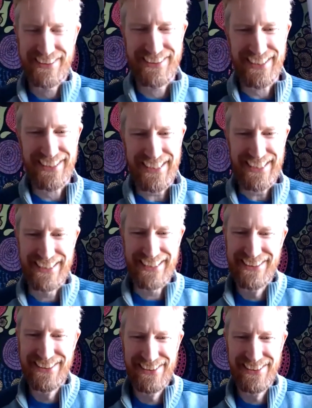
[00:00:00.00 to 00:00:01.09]
Hi,
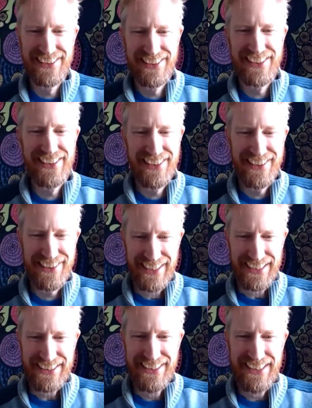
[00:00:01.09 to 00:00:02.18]
I
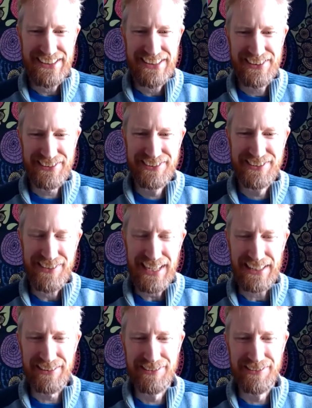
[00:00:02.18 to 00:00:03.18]
can hear you well.